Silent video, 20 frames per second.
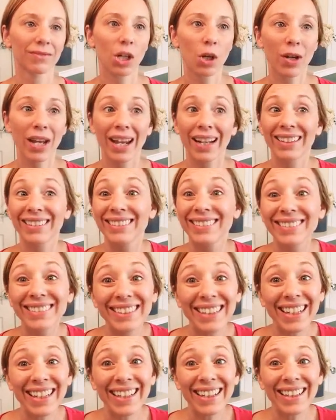Okay,
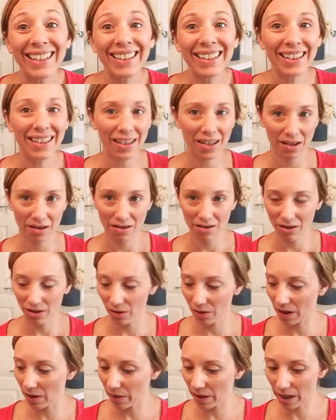ding.
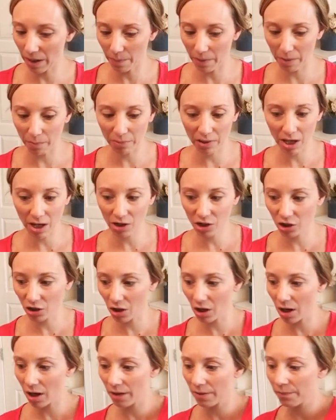So now I got my blush
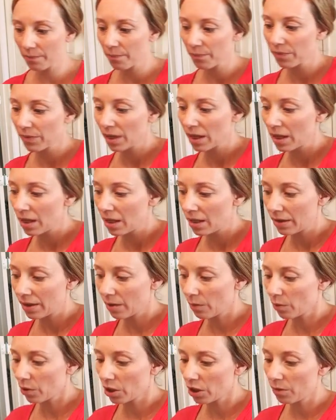on.
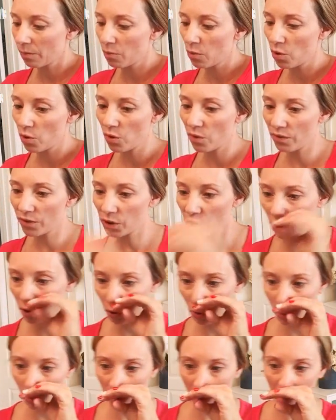Then we're gonna move
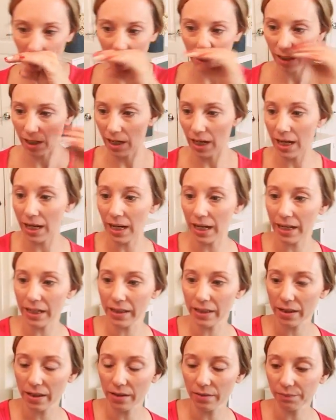to
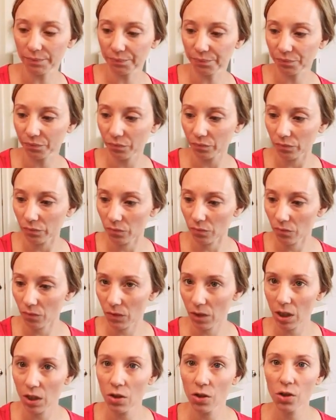eyes.
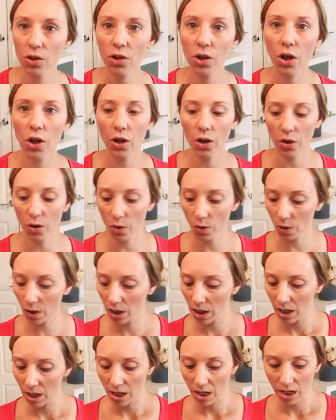So
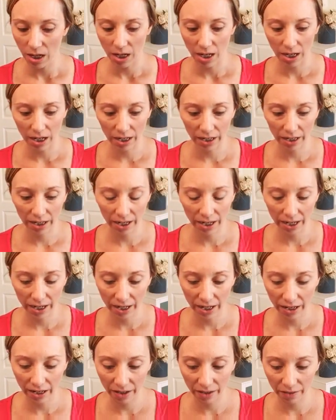I
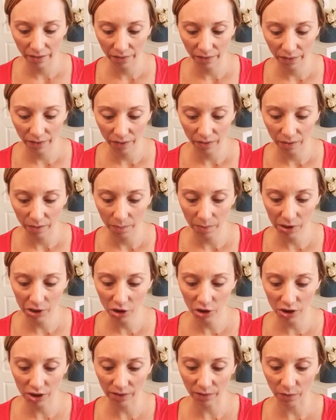have a
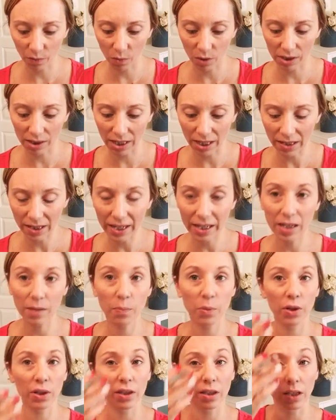bunch of different ones. I like to
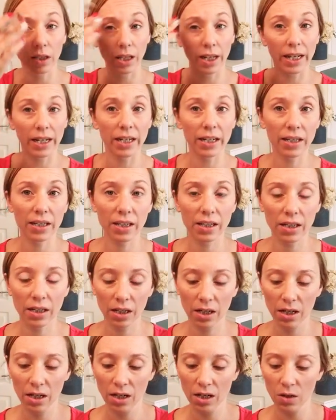put the lightest
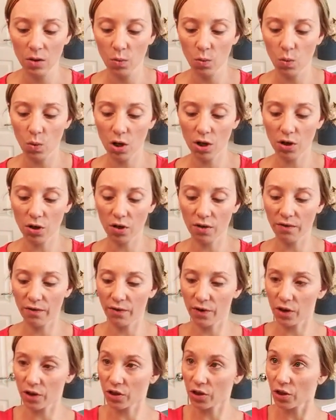one on
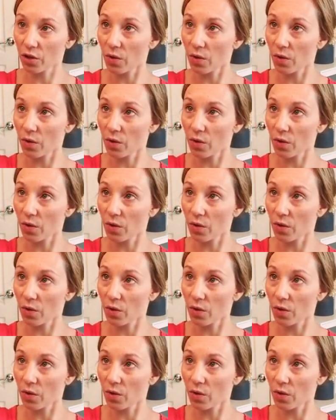first.